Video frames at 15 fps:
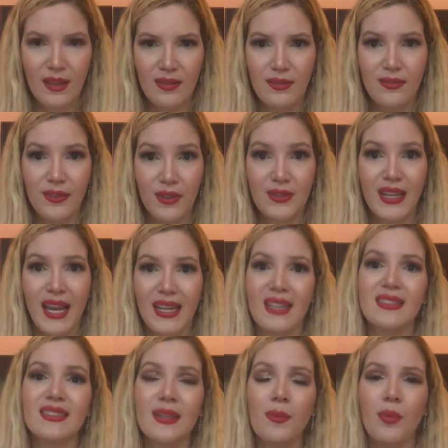feel that
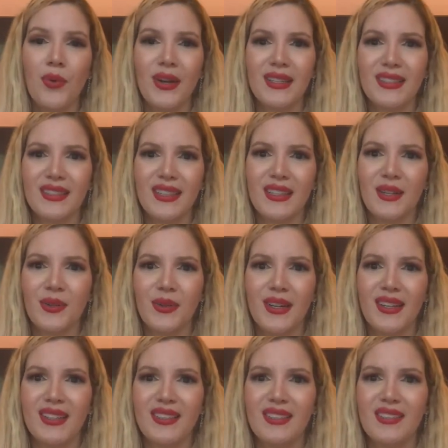at some point in their
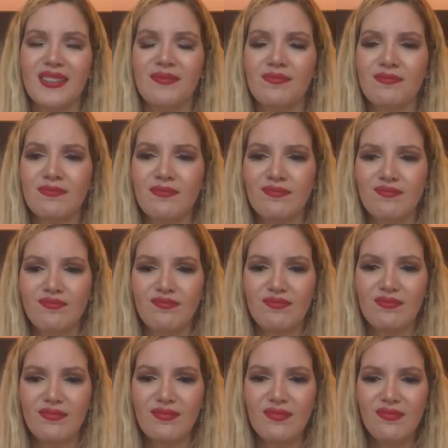careers.
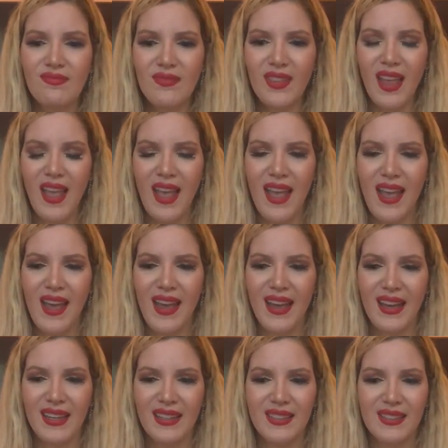
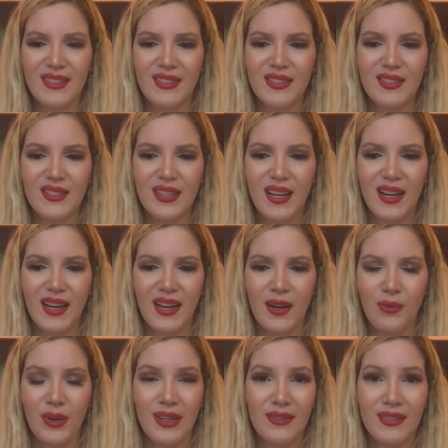And
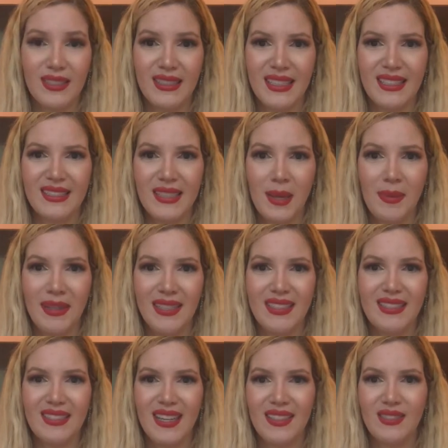one of the things
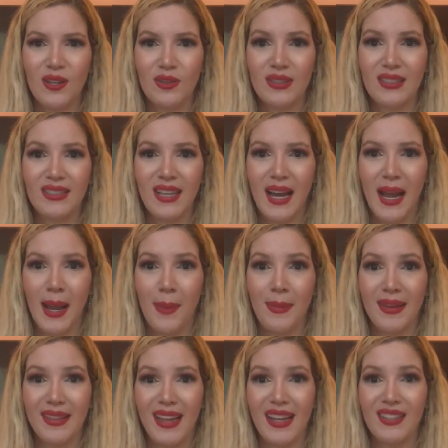Kamilia says all the
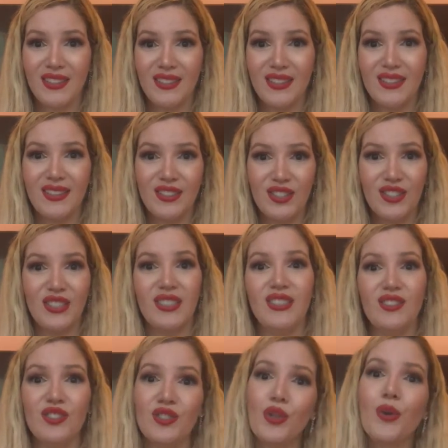time, and that
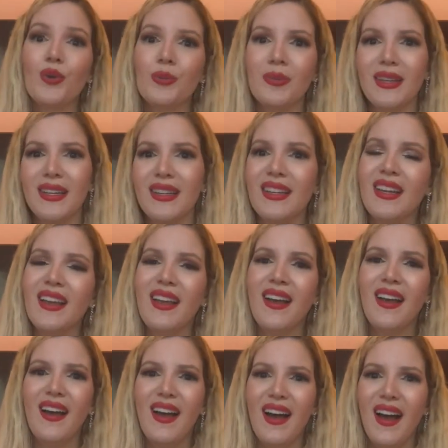she showed me,
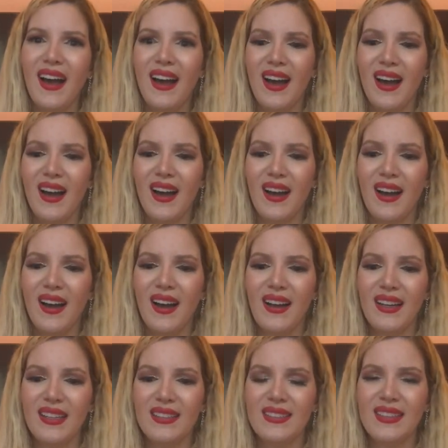
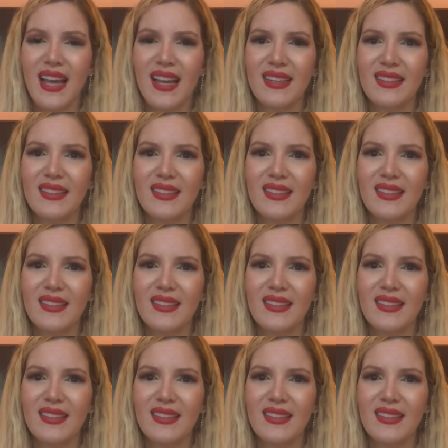is that